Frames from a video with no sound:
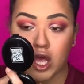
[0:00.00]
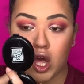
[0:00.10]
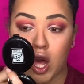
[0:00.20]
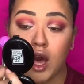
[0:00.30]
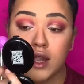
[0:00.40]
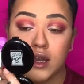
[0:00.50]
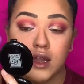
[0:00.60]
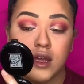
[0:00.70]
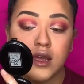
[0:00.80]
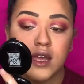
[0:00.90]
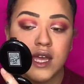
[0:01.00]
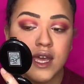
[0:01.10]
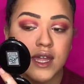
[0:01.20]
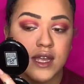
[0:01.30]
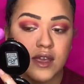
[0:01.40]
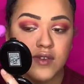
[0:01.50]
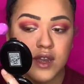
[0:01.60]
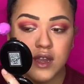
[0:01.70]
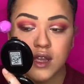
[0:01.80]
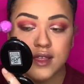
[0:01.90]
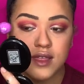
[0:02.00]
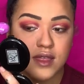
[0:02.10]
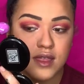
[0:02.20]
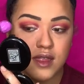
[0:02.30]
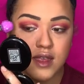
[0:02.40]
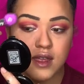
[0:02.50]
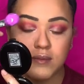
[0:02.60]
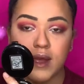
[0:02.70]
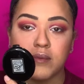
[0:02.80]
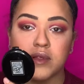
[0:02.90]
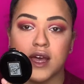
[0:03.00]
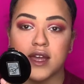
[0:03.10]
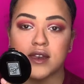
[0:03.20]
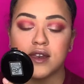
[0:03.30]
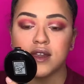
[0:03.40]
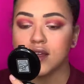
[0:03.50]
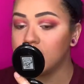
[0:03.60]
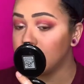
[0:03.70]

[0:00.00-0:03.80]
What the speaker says: gone. And even in my blend,